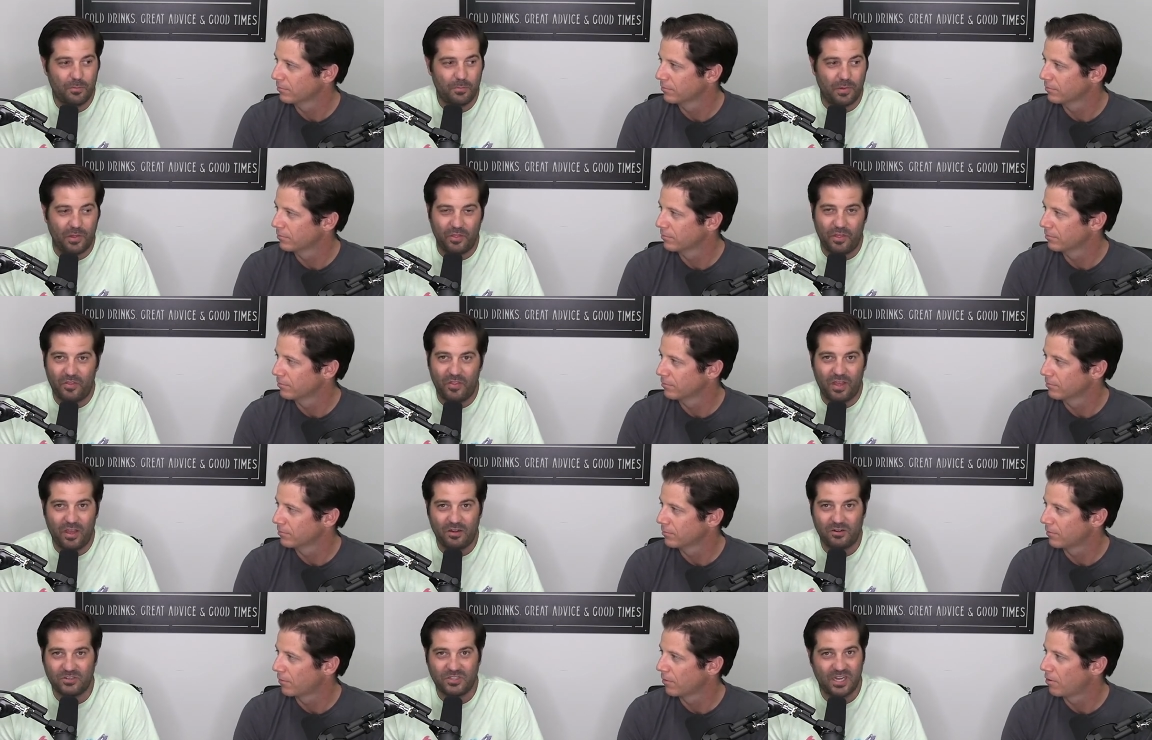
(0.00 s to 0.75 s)
Speaker 1: but then they
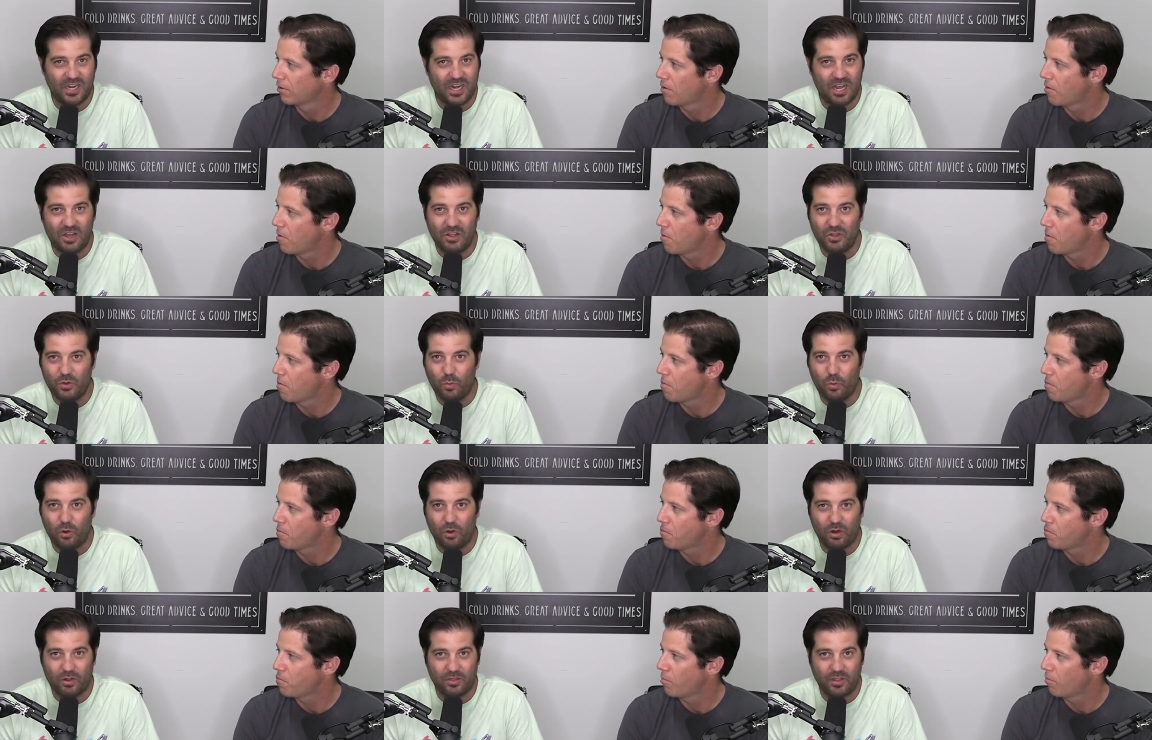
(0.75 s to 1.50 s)
understand how you
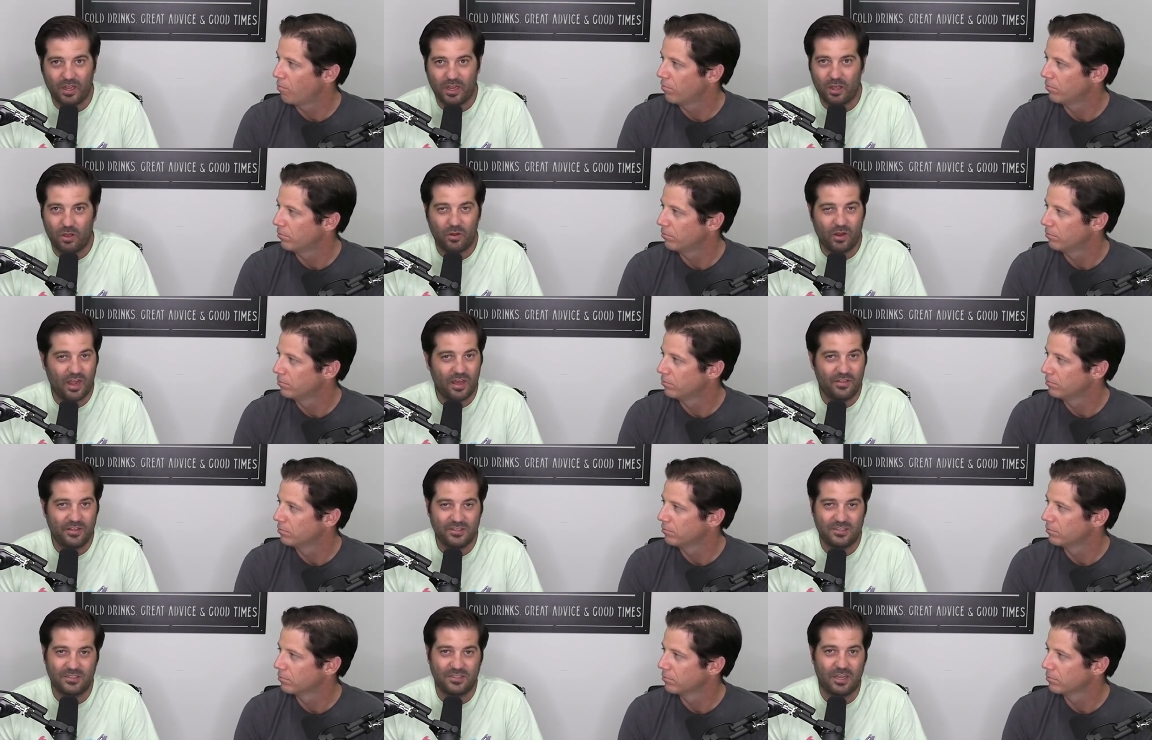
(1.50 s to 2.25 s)
work and they go, okay,
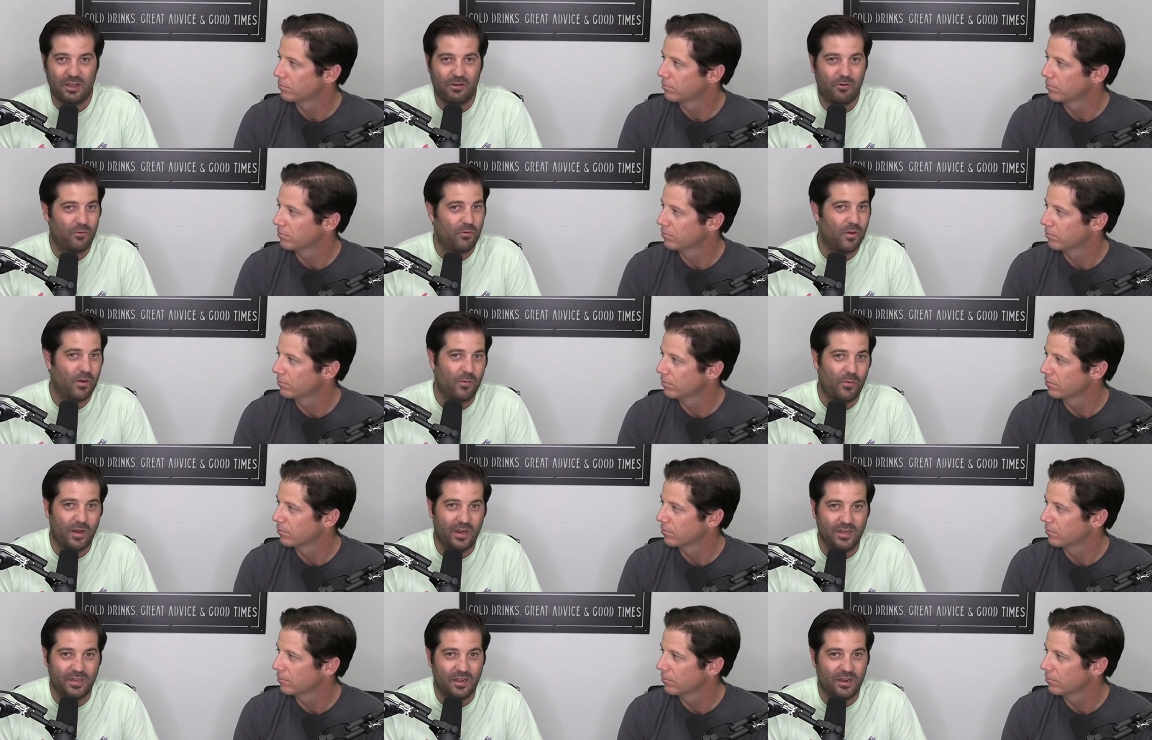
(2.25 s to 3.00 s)
this is how I
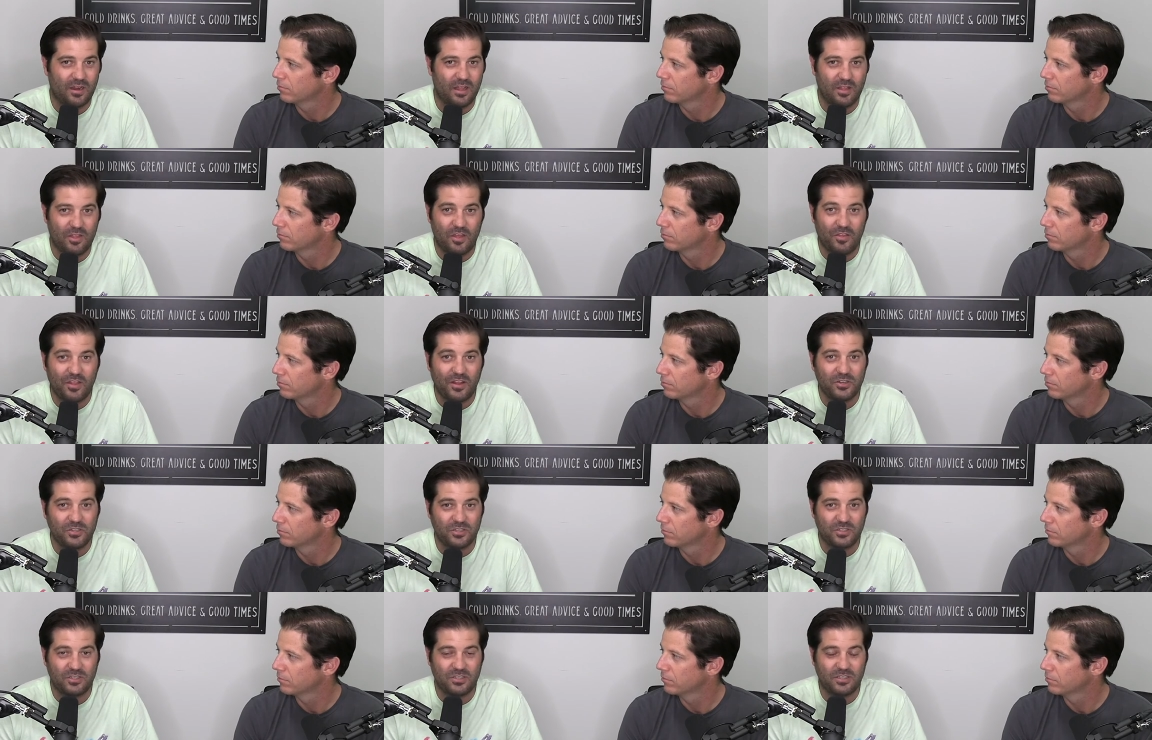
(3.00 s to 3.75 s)
want it done. And then they
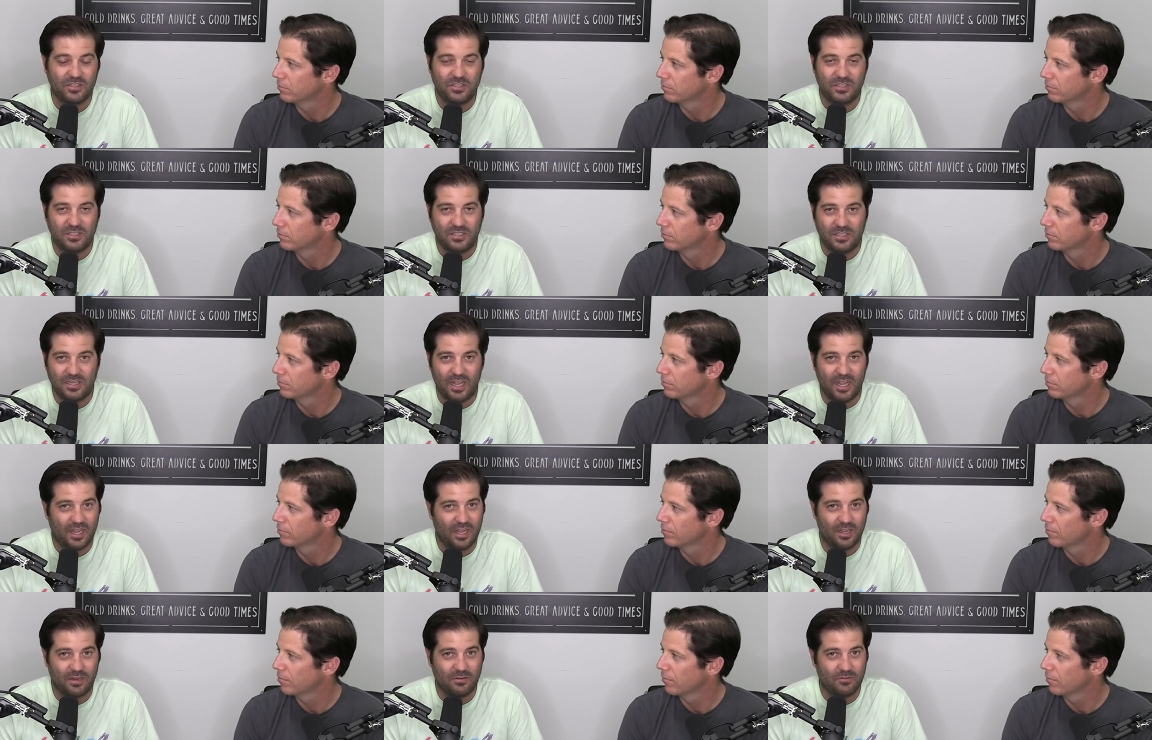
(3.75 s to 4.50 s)
just
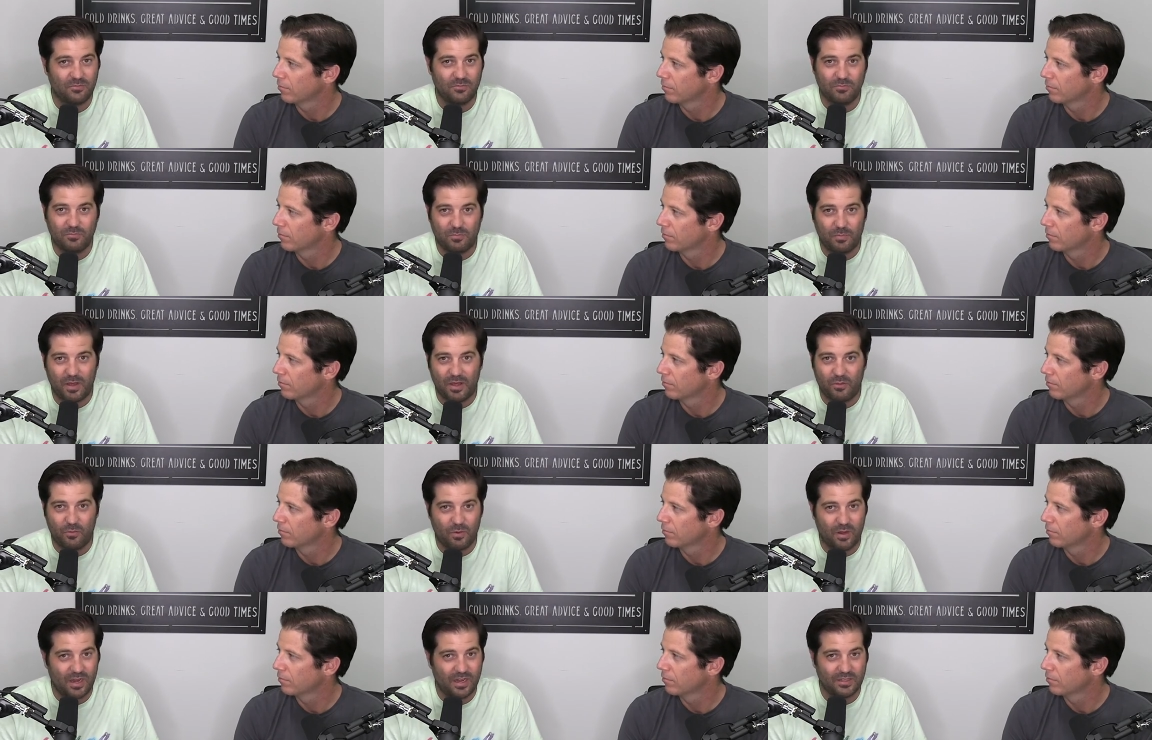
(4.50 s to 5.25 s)
take it by
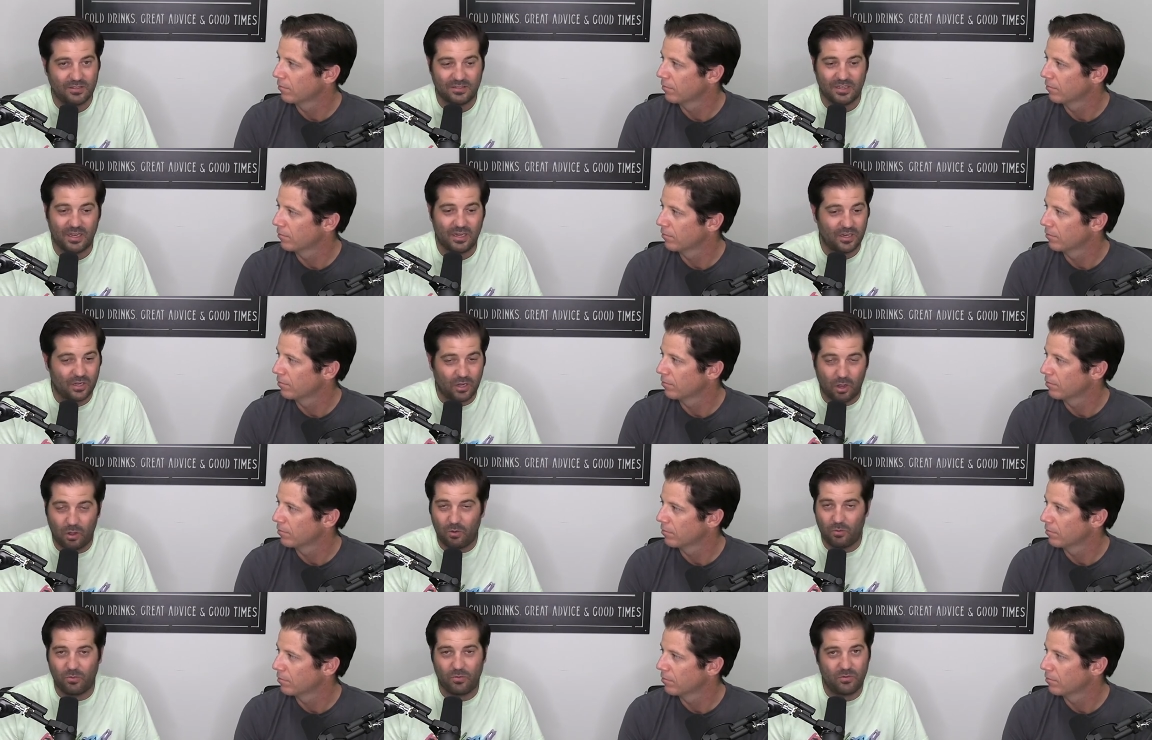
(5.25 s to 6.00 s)
the reins and
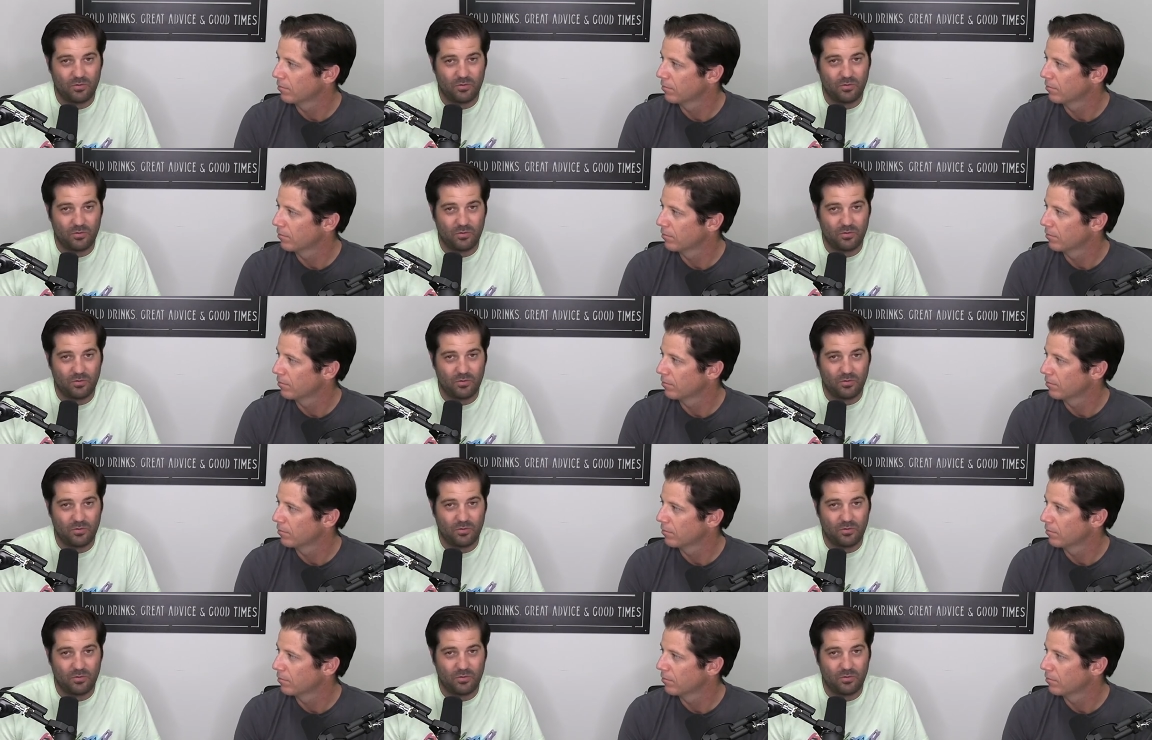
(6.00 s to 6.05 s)
go.